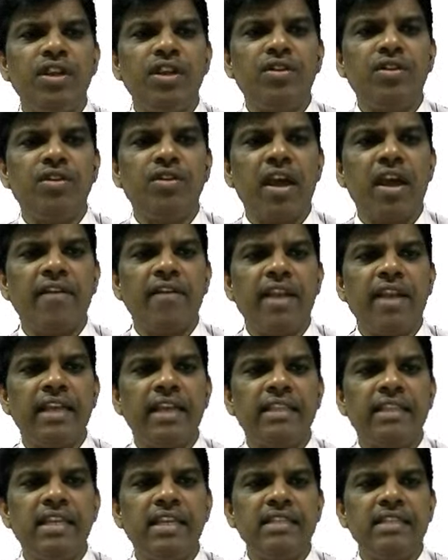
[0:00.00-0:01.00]
to have like
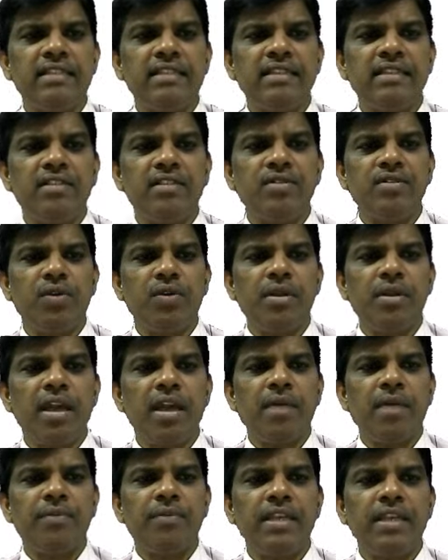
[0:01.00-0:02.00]
this. The sodium
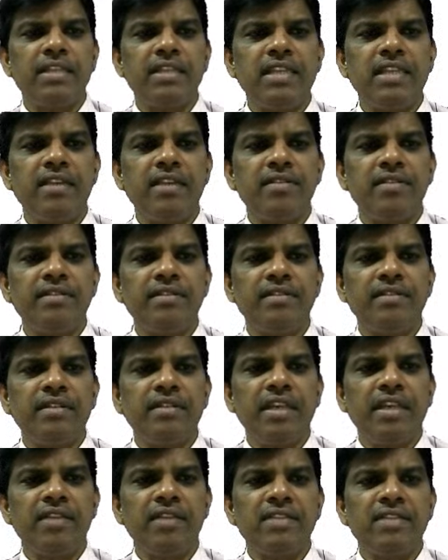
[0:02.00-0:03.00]
lamp is
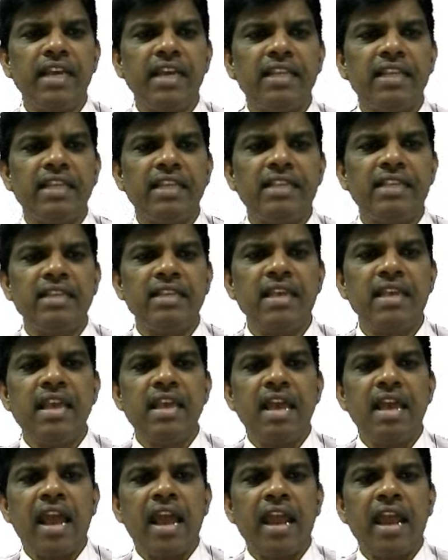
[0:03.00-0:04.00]
gives like this,
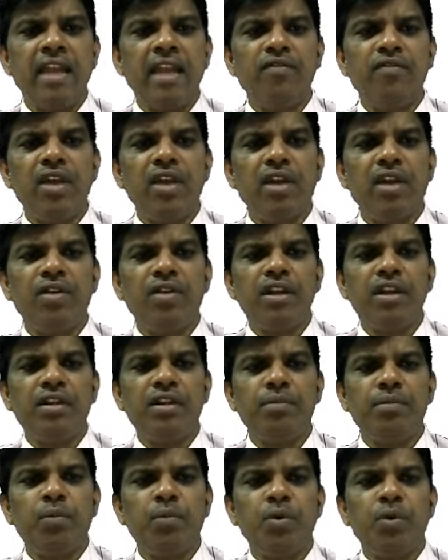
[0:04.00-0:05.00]
and we are going to
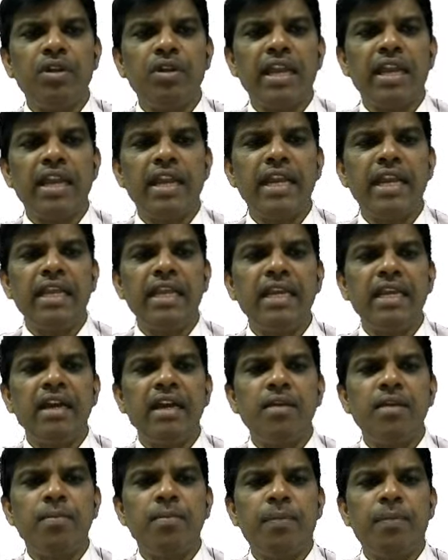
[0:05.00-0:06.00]
put a
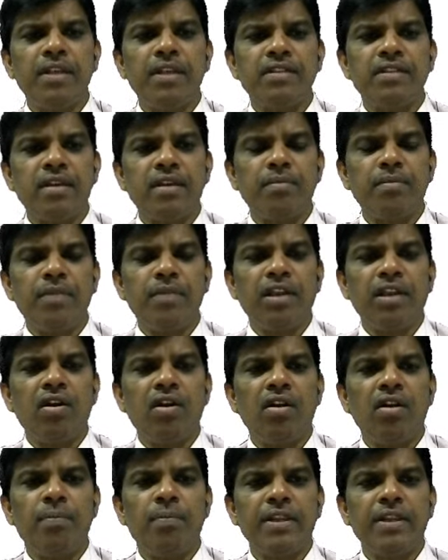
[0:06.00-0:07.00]
nickel prism.
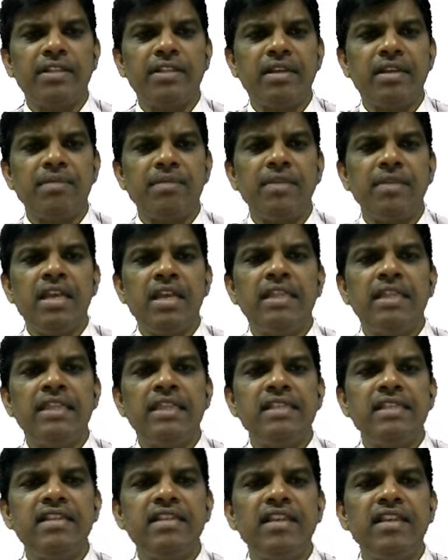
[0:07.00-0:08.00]

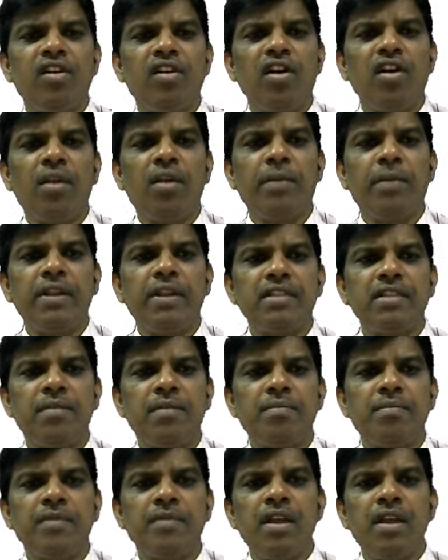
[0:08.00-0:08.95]
This nickel prism